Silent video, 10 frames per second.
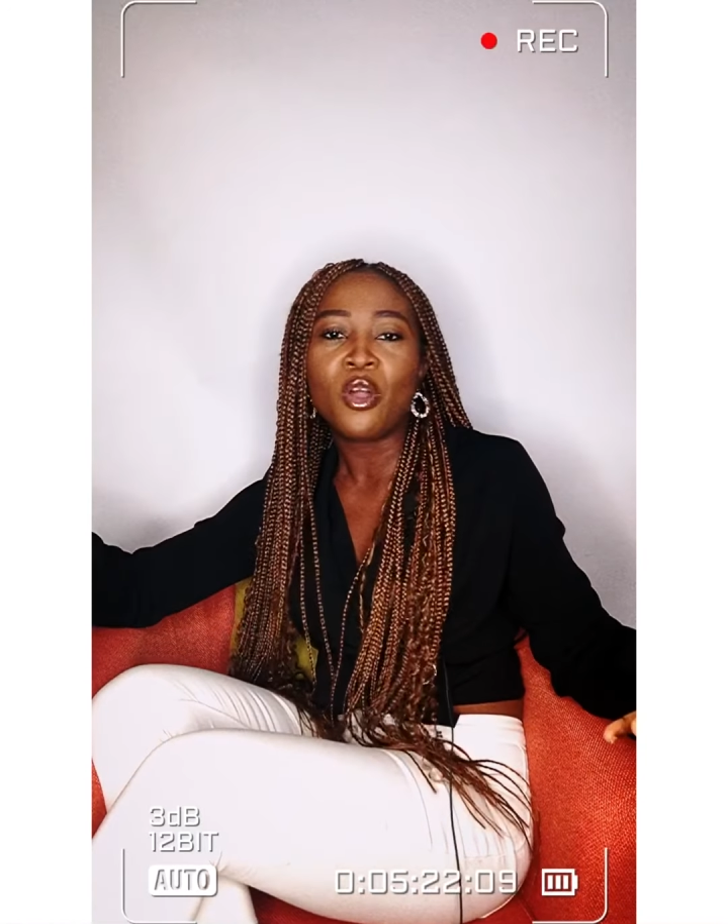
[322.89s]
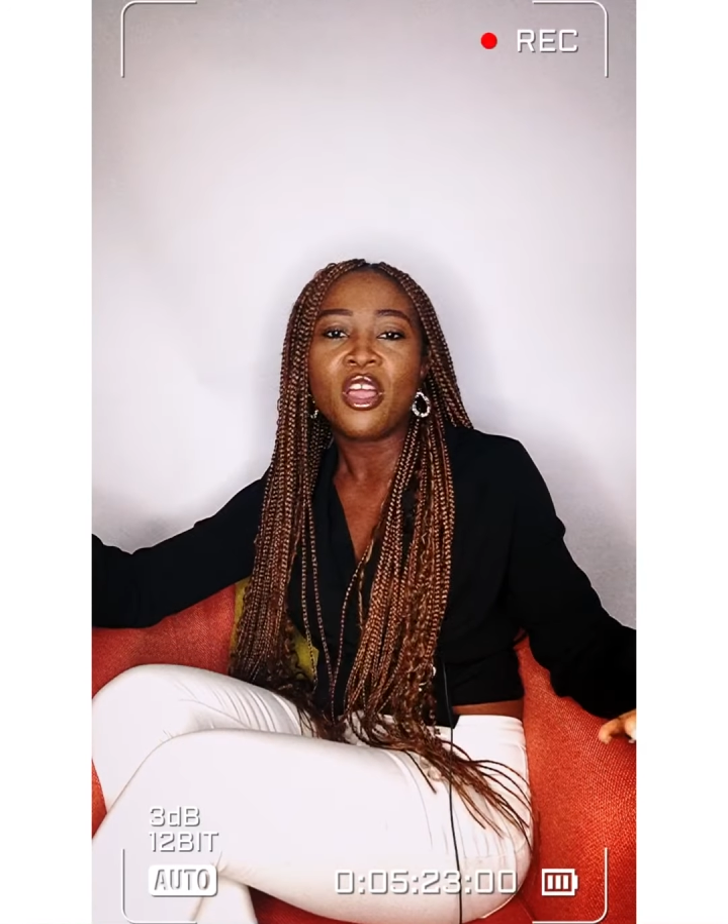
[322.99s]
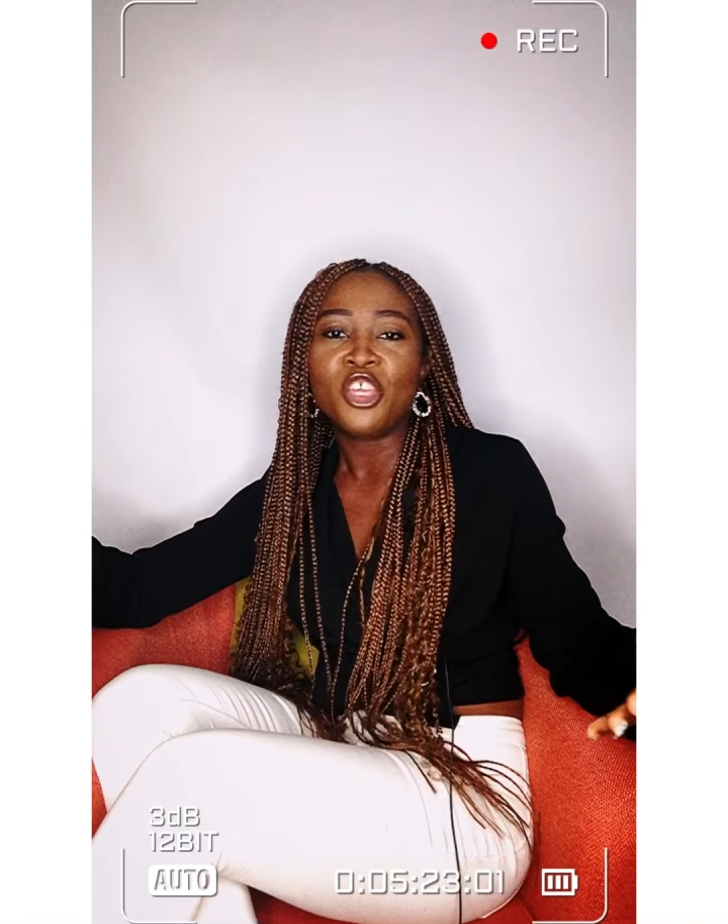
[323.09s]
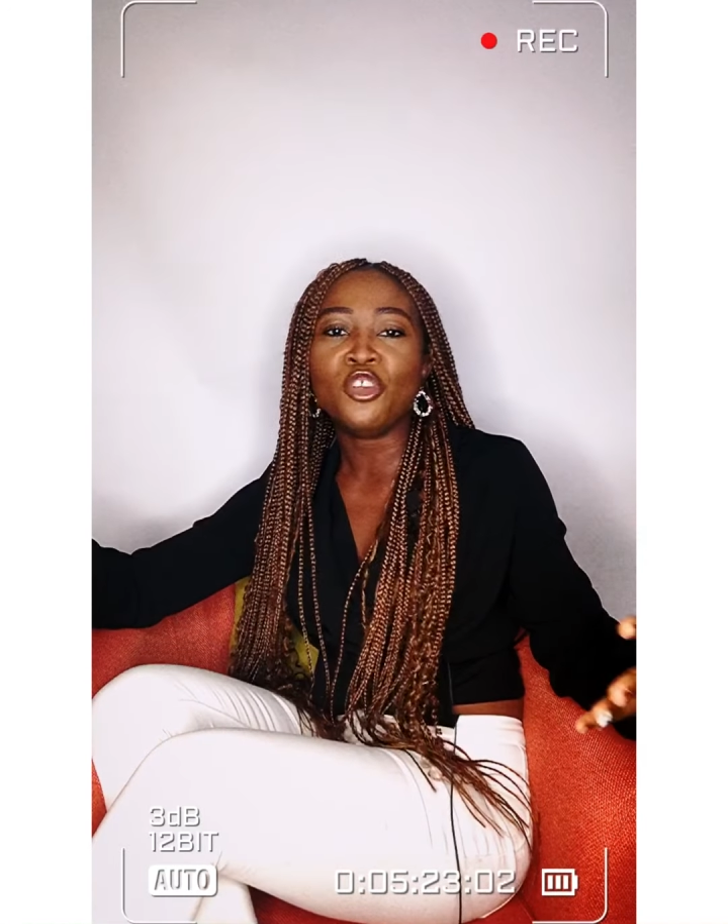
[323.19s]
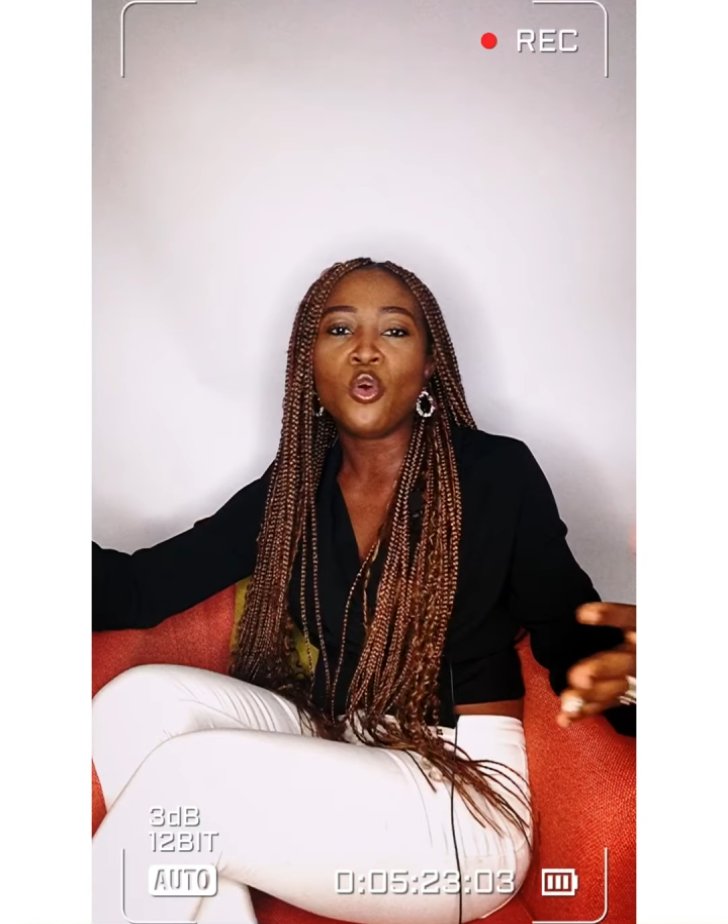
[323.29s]

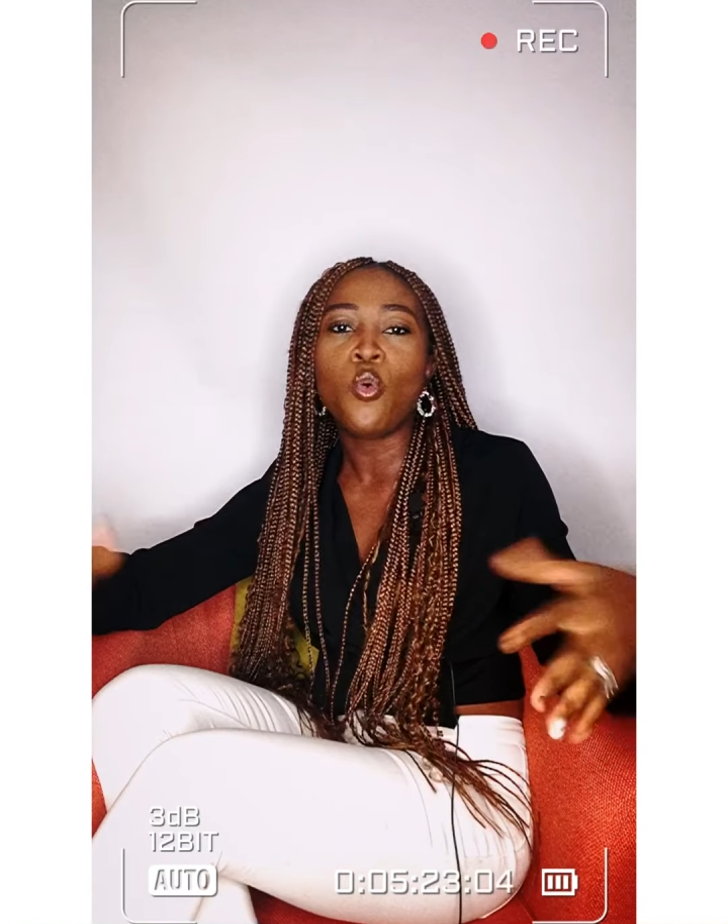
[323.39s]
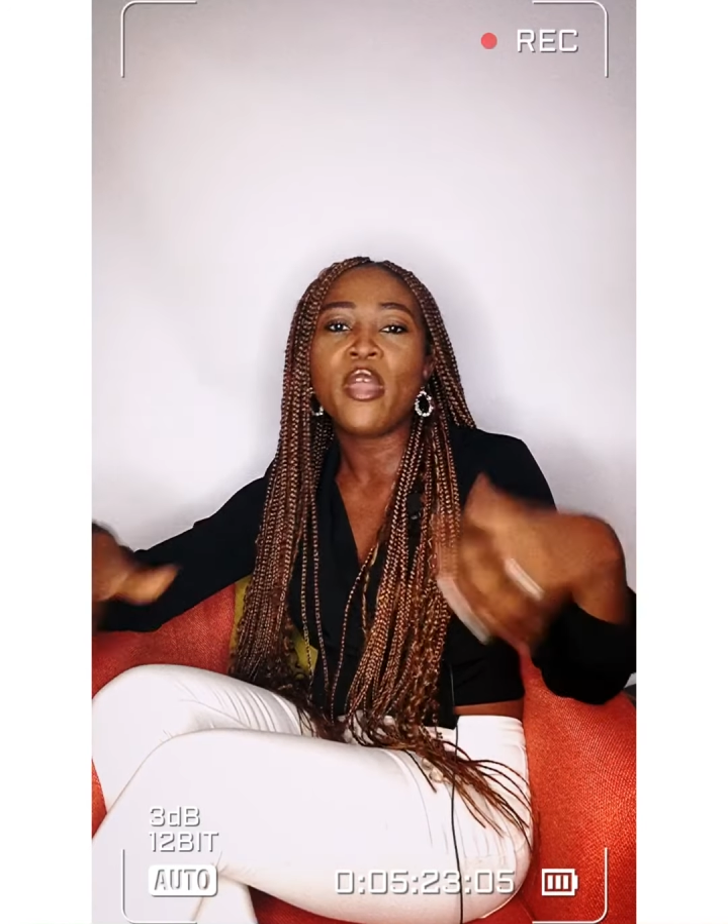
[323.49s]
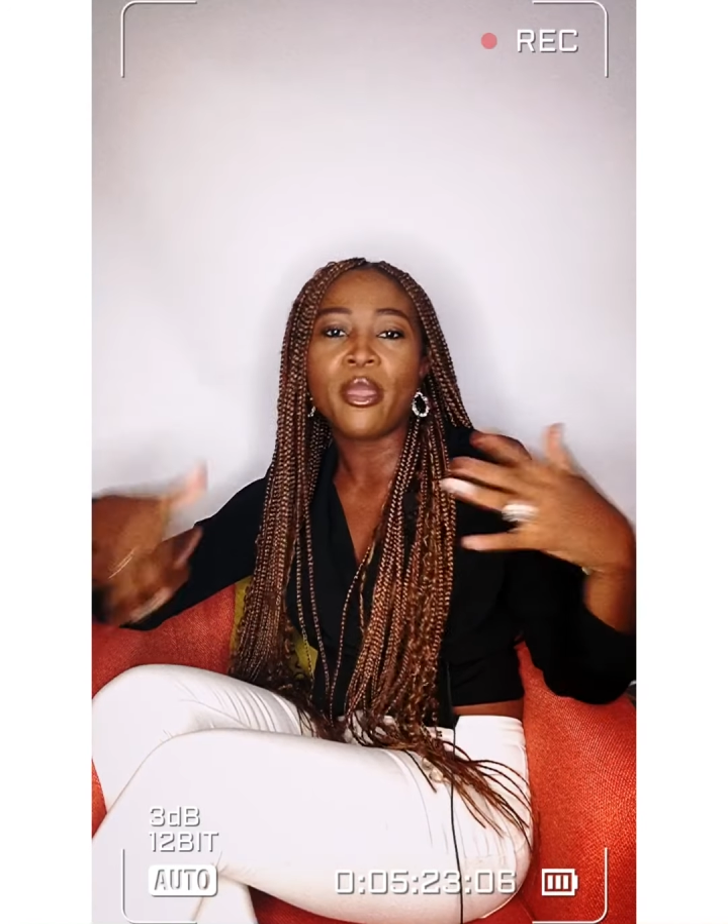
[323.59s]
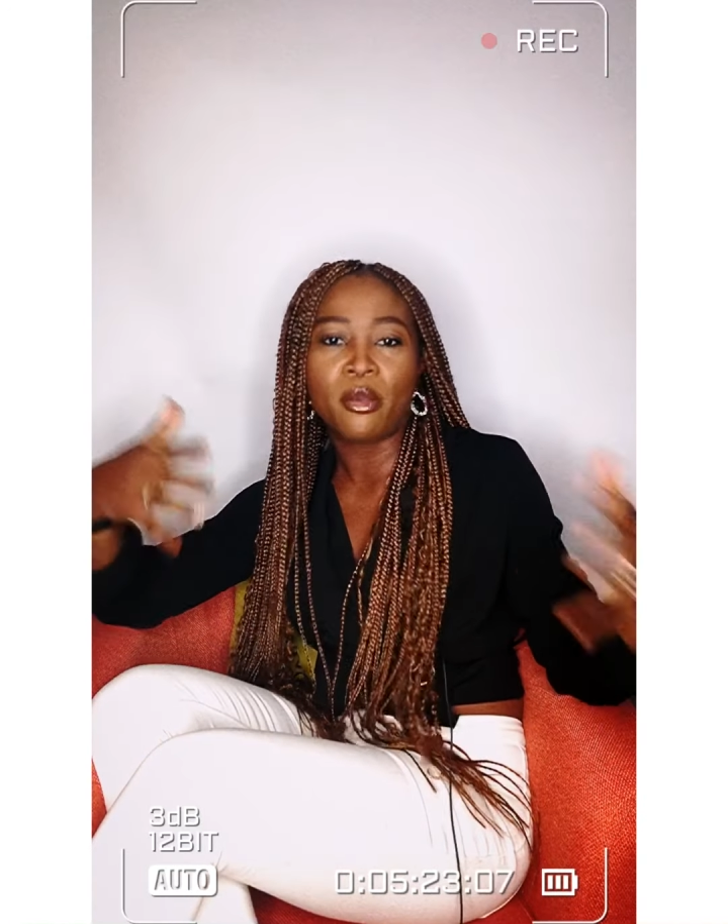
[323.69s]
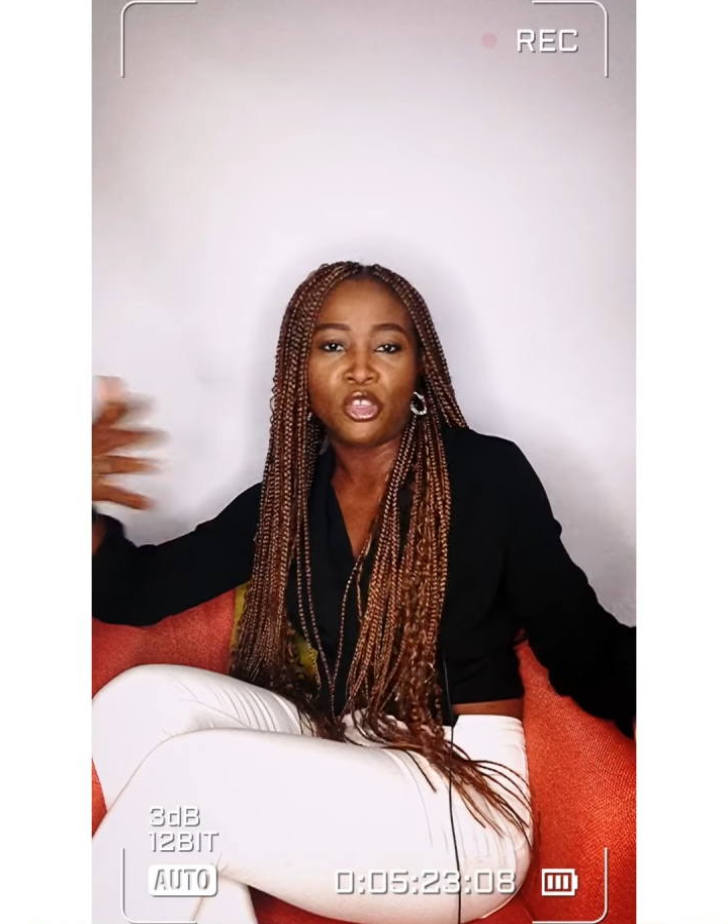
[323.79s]
you know, who
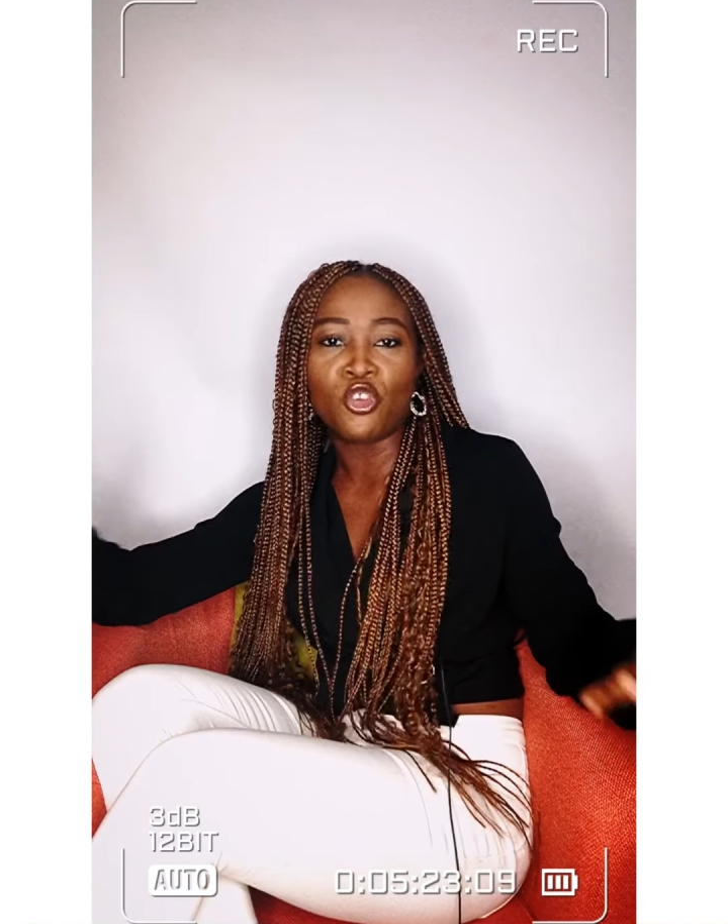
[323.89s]
were, you know,